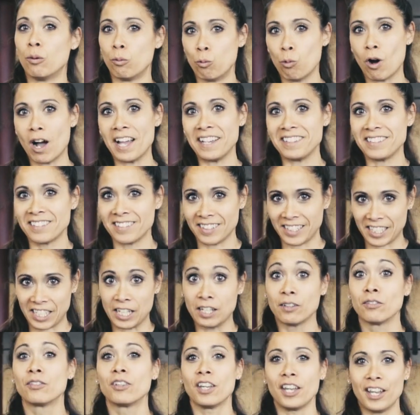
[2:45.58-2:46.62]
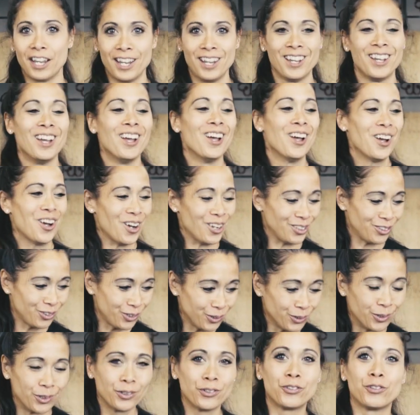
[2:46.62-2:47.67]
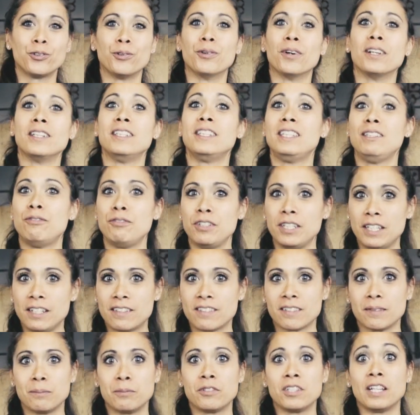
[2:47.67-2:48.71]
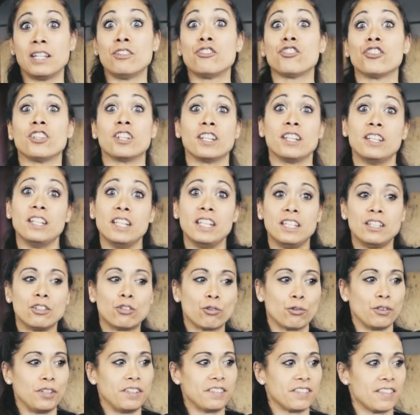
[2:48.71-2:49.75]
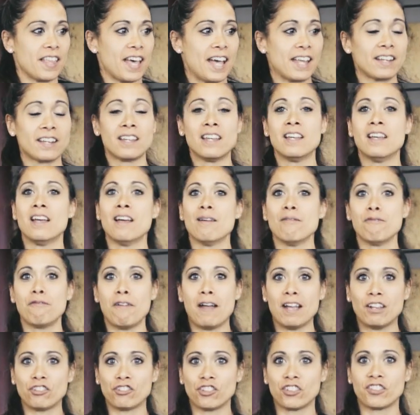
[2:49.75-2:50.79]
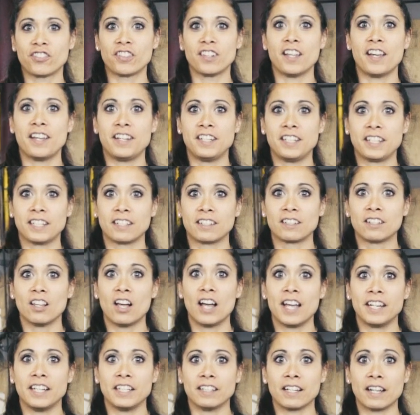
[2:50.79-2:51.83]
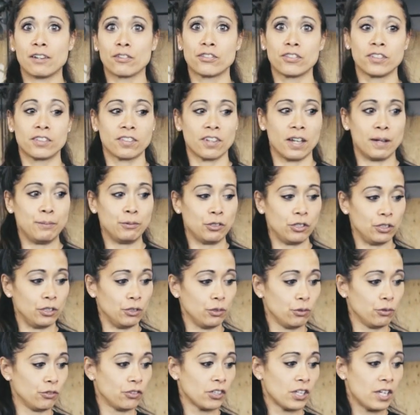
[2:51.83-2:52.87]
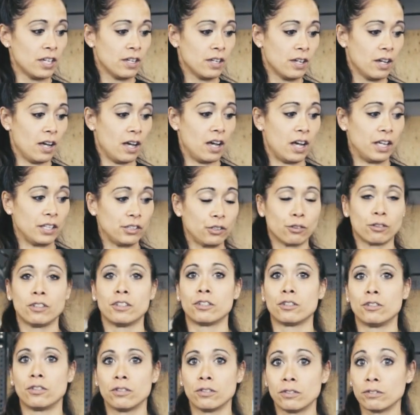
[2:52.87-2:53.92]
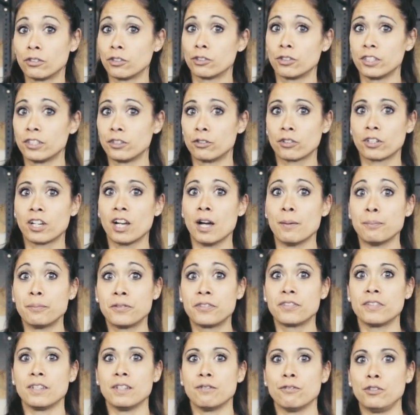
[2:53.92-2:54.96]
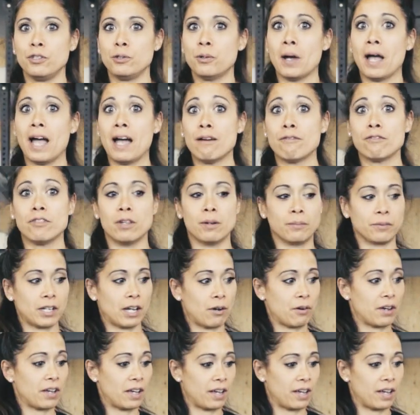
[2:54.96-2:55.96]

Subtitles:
wisely, okay? A tool to alleviate some tension and increase that fascia sliding and gliding. Now's the time to use your little cups if you have them. Now,